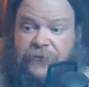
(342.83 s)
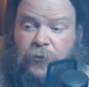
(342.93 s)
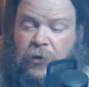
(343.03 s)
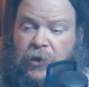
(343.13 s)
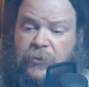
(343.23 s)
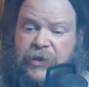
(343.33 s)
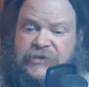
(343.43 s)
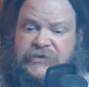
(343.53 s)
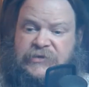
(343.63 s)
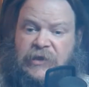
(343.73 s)
the four
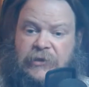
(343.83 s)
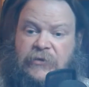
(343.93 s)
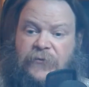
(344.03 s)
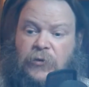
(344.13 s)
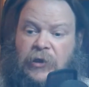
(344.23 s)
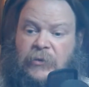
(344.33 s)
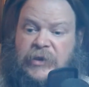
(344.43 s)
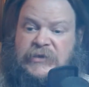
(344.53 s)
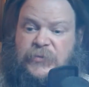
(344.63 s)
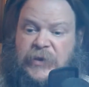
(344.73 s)
elements, like the four
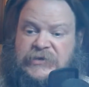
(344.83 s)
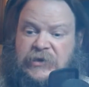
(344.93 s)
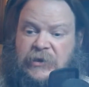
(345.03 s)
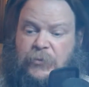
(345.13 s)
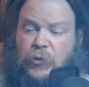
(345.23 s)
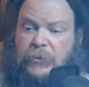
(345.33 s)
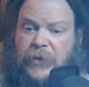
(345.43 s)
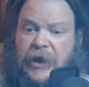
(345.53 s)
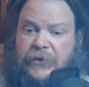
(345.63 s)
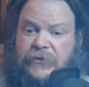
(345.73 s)
elements basically point
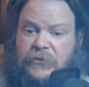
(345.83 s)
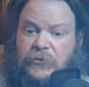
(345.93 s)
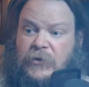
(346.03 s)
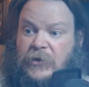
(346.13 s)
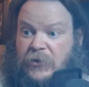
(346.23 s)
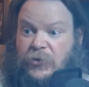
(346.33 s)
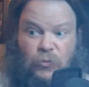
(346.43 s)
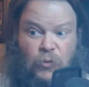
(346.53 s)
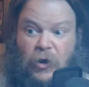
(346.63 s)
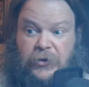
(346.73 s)
back to
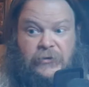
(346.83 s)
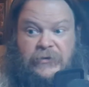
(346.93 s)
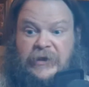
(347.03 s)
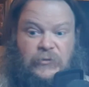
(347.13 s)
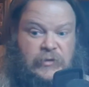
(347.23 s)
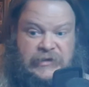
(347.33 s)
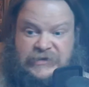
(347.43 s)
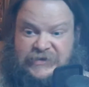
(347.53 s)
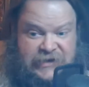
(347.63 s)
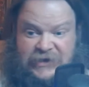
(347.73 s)
the water that you can
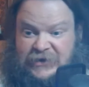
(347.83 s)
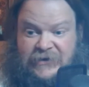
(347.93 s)
see